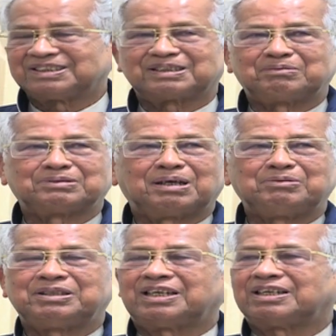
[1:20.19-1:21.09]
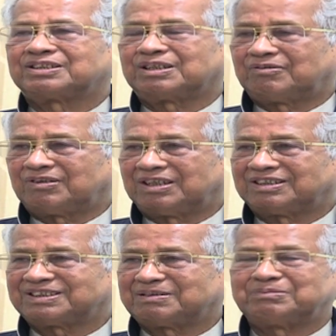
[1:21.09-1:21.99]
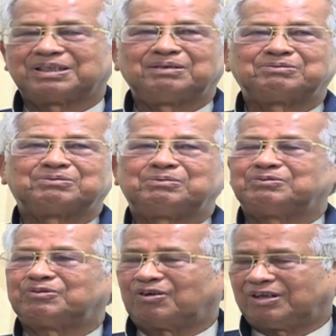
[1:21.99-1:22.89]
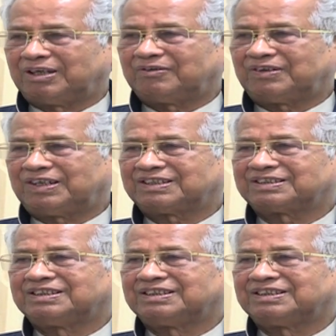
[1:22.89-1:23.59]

sometimes internal affairs, sometimes maybe foreign affairs,